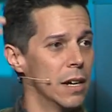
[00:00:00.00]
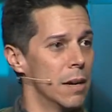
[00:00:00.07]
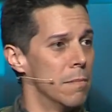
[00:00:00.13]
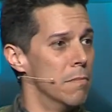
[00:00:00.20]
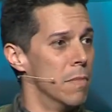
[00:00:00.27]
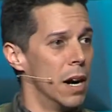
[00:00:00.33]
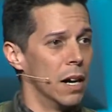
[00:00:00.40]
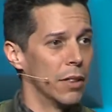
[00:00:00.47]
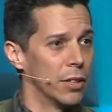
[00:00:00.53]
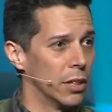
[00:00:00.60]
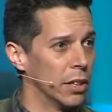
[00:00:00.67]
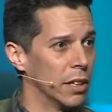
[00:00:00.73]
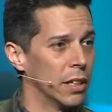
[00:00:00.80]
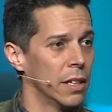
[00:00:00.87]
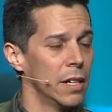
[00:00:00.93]

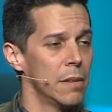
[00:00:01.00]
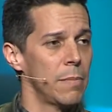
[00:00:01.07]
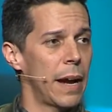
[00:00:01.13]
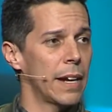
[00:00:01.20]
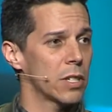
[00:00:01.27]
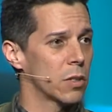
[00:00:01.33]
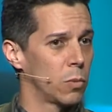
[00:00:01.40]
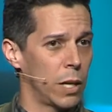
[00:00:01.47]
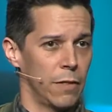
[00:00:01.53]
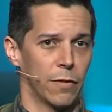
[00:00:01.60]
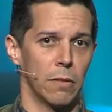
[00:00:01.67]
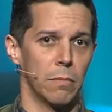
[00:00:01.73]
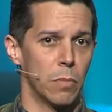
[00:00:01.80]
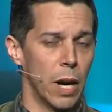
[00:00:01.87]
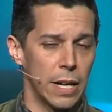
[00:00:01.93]
mother pass away
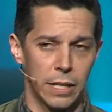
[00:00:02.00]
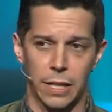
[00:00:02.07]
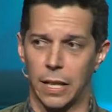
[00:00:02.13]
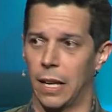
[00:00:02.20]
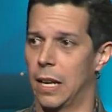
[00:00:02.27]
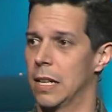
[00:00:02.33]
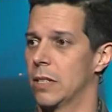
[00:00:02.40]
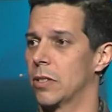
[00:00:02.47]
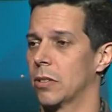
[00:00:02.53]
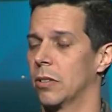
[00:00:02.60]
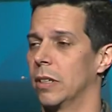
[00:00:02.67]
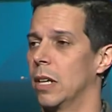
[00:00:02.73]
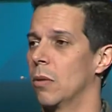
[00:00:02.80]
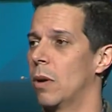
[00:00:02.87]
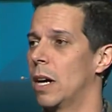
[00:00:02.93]
from breast cancer, or
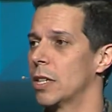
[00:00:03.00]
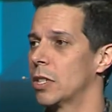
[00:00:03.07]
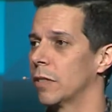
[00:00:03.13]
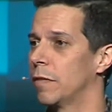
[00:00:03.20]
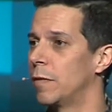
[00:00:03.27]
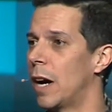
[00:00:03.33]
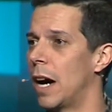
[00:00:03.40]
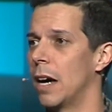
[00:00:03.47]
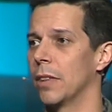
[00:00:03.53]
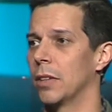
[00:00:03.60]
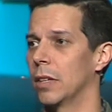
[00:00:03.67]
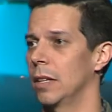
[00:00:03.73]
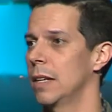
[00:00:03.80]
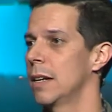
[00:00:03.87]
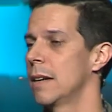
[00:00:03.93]
they watch a
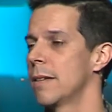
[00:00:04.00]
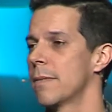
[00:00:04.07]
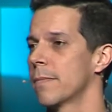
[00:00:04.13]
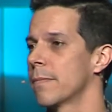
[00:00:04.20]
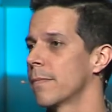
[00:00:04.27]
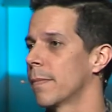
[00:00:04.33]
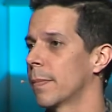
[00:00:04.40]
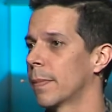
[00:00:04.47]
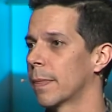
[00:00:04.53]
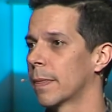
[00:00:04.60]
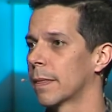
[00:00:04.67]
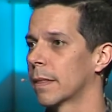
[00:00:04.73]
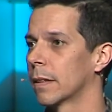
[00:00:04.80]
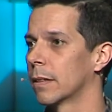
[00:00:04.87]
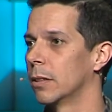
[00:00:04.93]
father
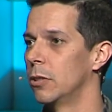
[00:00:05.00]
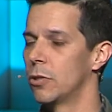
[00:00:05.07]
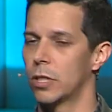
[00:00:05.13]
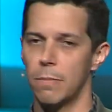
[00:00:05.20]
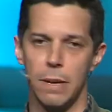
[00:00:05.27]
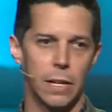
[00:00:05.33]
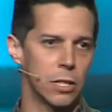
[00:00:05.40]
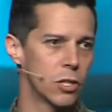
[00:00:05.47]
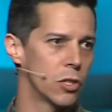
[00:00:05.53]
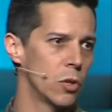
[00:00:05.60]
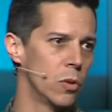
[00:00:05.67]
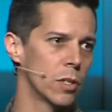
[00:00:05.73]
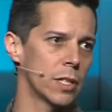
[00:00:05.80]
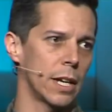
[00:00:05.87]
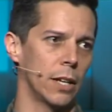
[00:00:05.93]
who's committed
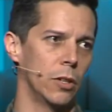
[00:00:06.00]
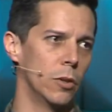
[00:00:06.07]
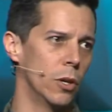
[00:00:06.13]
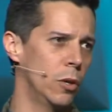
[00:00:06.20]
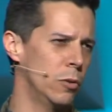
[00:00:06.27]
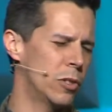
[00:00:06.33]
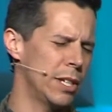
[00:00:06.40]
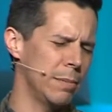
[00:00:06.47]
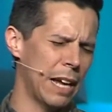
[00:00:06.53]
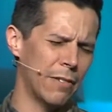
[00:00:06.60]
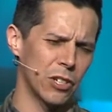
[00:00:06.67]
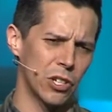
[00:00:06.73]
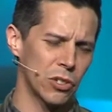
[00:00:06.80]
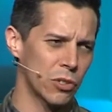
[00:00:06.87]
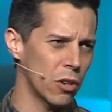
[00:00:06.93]
suicide, who seem to have a
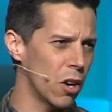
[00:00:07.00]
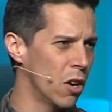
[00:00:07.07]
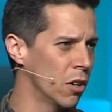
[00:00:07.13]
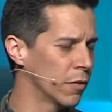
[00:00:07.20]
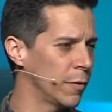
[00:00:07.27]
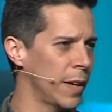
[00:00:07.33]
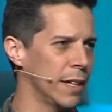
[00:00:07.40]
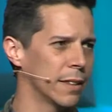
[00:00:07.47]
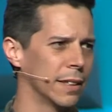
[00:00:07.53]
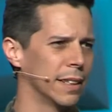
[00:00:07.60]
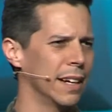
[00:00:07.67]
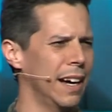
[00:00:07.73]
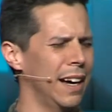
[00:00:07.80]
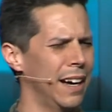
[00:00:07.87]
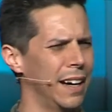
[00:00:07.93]
strong faith in God.